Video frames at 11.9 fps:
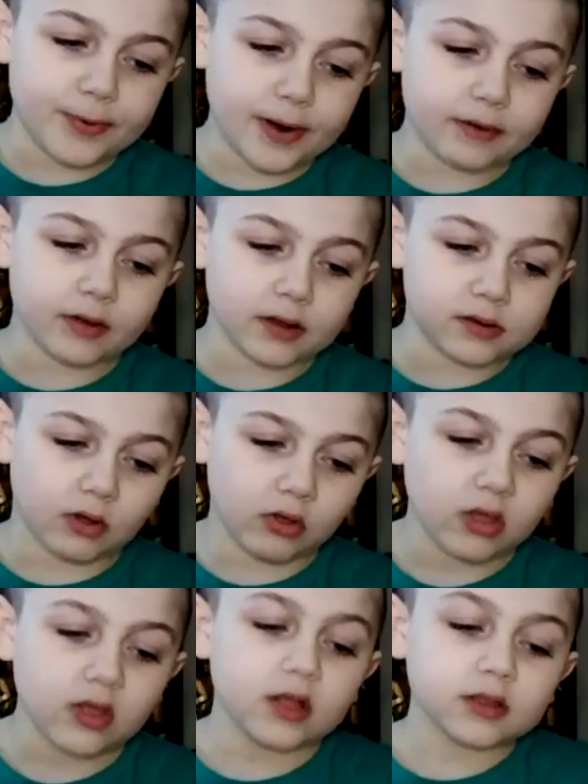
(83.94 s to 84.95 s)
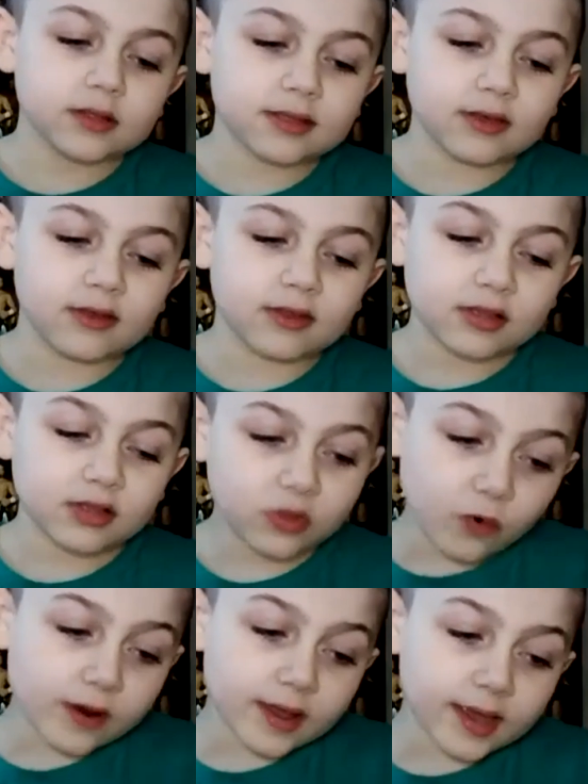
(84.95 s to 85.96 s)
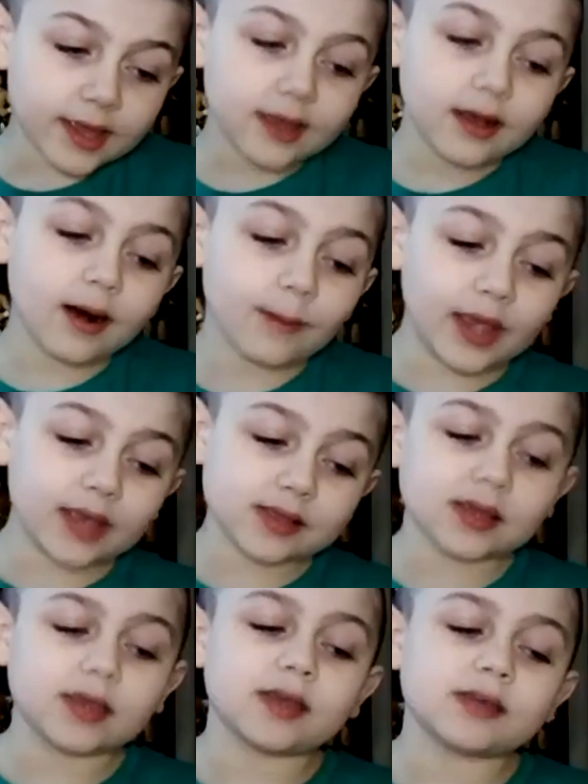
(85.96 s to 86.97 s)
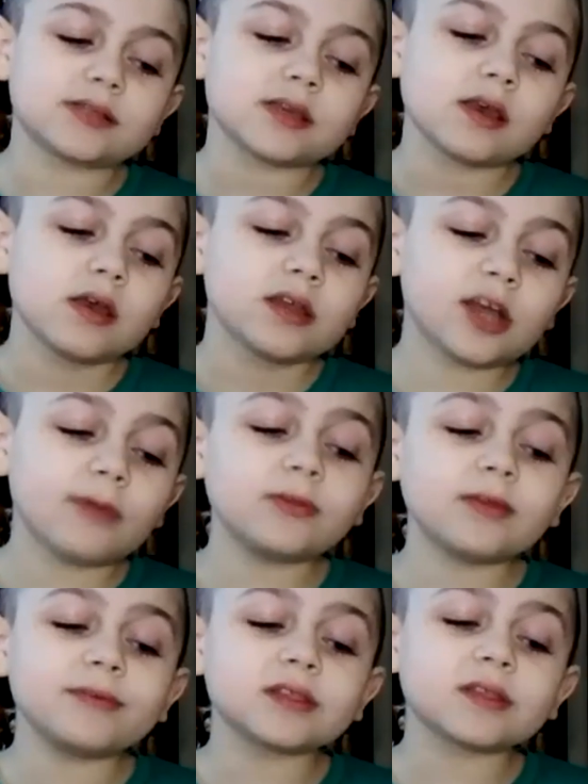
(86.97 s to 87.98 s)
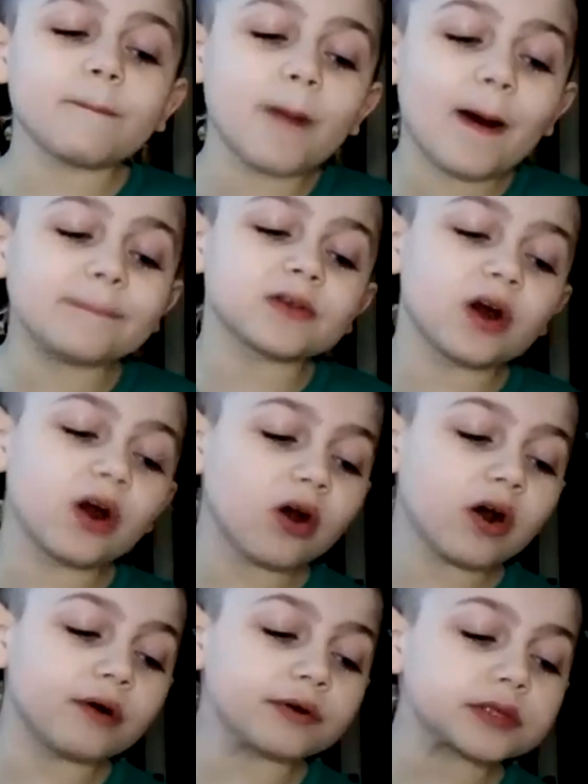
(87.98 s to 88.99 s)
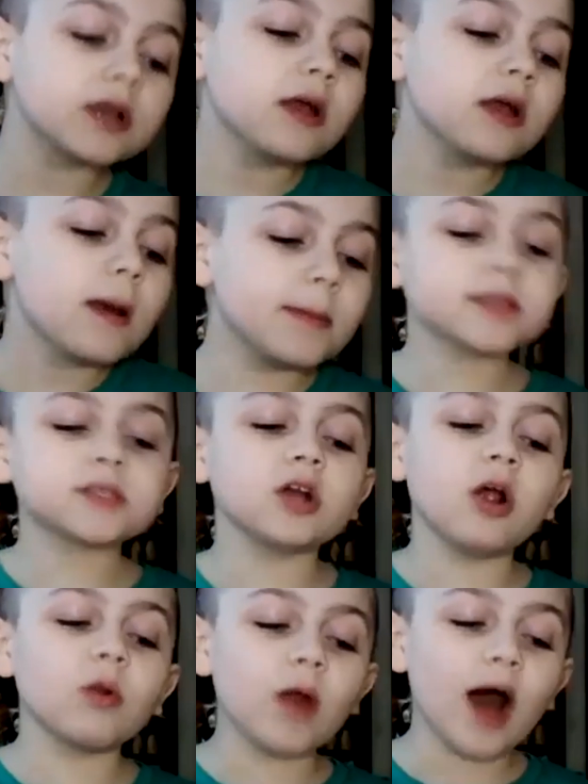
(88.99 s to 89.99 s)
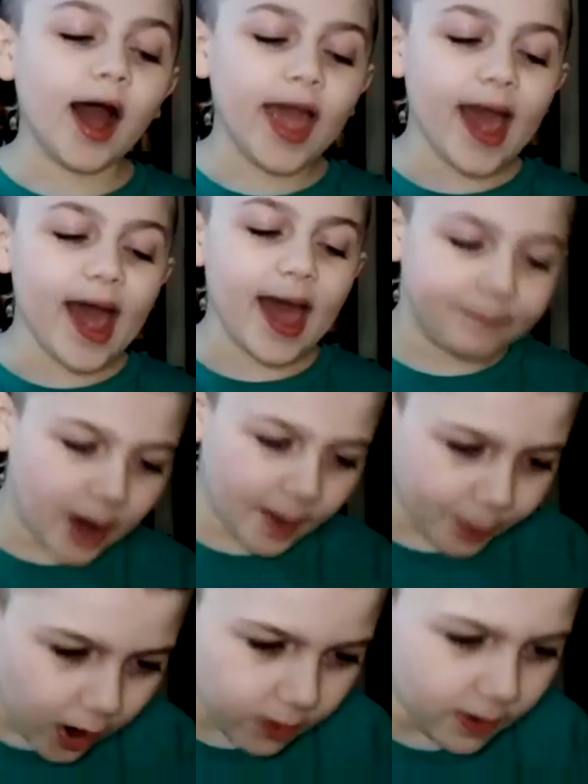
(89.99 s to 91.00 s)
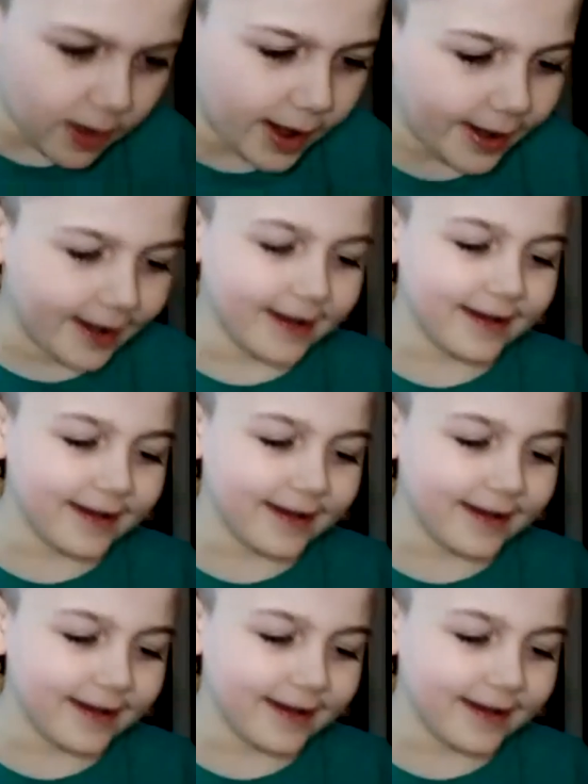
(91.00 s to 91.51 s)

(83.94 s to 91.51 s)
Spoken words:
uncle to three amazing kids. WWE's The Bump co-host, Mr. Ryan Pappolla.